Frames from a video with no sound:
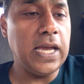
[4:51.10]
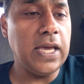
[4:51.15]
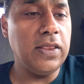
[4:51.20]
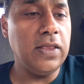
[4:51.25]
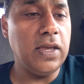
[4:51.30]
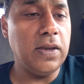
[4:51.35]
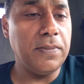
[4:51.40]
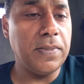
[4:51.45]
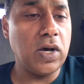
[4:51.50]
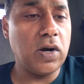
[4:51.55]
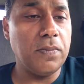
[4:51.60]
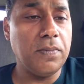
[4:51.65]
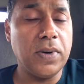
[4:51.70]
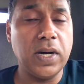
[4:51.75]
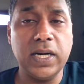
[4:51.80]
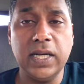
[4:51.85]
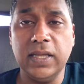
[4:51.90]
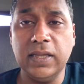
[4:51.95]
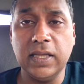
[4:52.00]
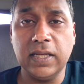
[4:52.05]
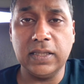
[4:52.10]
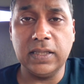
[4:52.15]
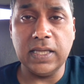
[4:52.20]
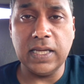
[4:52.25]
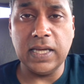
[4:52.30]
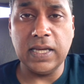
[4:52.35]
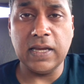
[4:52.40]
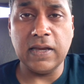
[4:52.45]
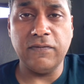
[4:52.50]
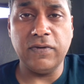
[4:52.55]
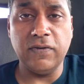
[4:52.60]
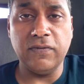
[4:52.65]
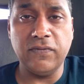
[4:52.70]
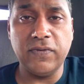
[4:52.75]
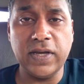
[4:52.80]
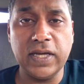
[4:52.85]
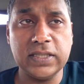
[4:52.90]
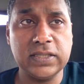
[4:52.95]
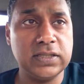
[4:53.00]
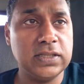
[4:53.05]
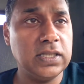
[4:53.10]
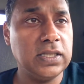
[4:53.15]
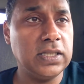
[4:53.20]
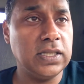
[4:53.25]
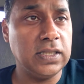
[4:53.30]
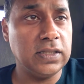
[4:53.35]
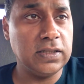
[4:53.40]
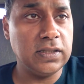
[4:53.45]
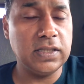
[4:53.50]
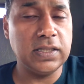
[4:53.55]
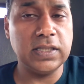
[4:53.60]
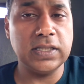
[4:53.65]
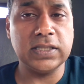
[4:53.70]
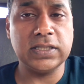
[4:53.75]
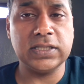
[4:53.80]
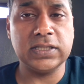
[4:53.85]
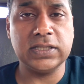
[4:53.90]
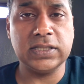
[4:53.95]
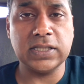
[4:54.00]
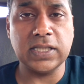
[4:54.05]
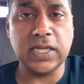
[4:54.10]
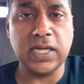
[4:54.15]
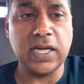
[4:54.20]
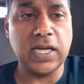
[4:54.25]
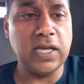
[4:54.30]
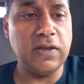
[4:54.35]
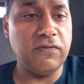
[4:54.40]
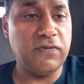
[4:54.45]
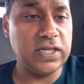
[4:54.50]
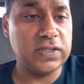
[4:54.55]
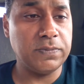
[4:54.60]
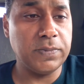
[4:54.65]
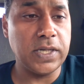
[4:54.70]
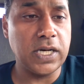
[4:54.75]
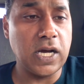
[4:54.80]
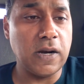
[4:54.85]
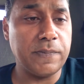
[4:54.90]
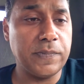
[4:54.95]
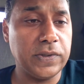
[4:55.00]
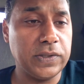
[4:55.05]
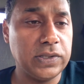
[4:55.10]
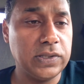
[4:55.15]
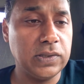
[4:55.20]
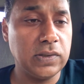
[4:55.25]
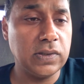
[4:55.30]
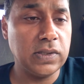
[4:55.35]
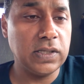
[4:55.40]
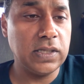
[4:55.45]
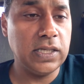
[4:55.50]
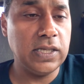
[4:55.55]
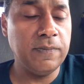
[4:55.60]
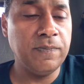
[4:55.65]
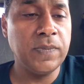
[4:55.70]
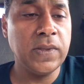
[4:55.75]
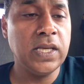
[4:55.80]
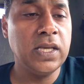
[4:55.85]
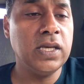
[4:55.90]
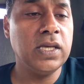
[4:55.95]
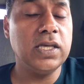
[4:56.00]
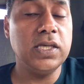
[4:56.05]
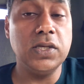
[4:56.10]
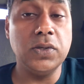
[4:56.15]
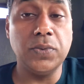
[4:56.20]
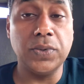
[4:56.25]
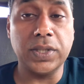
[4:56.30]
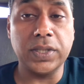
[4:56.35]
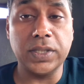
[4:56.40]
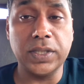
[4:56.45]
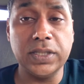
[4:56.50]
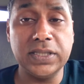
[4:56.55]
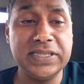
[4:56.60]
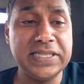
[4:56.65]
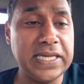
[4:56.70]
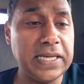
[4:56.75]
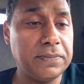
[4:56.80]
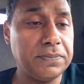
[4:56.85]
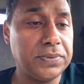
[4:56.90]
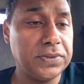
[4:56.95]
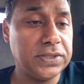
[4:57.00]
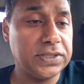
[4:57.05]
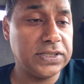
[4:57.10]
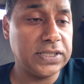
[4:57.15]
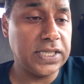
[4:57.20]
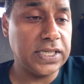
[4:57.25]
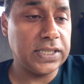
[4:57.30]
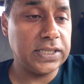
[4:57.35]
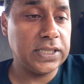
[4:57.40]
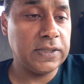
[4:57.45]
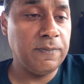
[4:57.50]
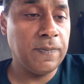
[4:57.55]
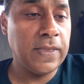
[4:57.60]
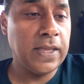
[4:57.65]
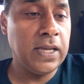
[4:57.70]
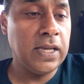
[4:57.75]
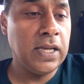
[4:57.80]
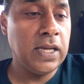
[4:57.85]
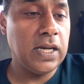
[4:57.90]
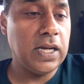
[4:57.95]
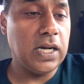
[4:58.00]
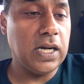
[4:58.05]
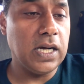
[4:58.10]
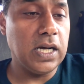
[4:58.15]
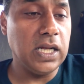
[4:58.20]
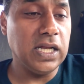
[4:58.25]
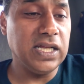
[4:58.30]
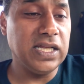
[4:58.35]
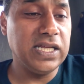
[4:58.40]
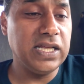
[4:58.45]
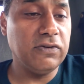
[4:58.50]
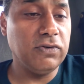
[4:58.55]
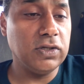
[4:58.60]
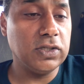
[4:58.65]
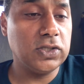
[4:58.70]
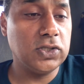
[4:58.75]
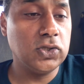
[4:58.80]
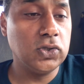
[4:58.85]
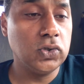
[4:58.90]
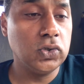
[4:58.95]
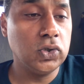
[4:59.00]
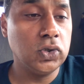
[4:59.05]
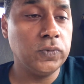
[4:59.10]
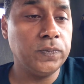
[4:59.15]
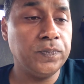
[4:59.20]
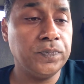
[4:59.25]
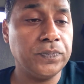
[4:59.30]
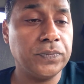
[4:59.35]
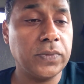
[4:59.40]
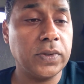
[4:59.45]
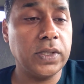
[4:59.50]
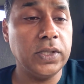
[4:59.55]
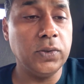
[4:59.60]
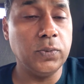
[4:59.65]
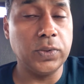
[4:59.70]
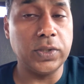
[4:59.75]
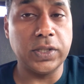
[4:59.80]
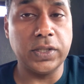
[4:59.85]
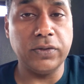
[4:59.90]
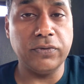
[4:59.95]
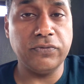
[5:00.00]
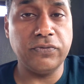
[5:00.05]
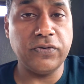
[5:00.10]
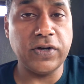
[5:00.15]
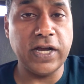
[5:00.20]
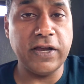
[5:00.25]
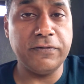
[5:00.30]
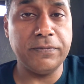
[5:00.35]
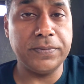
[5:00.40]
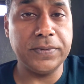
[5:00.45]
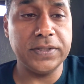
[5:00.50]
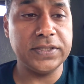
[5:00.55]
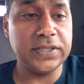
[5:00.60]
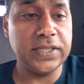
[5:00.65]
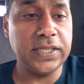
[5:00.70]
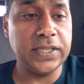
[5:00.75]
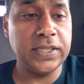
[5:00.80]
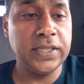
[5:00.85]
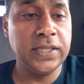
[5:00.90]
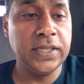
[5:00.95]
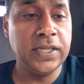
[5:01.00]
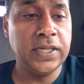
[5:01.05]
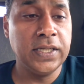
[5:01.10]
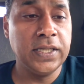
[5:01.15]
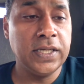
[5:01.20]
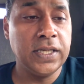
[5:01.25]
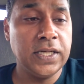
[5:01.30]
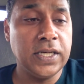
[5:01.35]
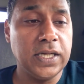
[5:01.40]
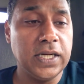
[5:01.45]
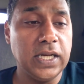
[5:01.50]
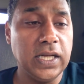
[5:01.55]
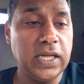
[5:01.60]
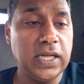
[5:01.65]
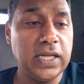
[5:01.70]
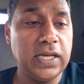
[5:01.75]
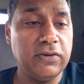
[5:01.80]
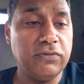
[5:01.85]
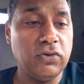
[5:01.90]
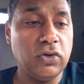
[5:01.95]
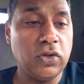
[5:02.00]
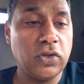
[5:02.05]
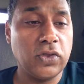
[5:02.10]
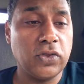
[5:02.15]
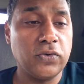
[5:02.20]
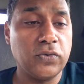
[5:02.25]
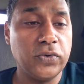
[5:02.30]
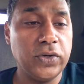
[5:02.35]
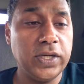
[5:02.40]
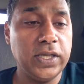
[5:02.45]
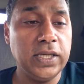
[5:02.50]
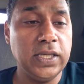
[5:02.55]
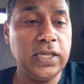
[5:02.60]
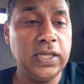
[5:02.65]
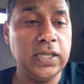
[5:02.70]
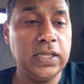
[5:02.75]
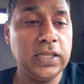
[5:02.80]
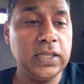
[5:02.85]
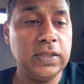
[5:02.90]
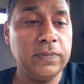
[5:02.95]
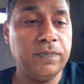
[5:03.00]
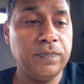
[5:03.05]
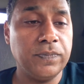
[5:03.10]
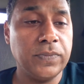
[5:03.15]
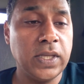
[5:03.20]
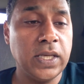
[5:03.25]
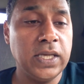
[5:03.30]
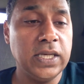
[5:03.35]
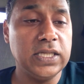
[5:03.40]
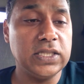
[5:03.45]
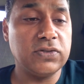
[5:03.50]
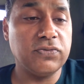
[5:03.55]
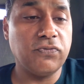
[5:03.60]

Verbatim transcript: the amount of money that they have invested into this uh, investment opportunity, you would earn 10%. Uh, level two, you would earn 5%. Level three is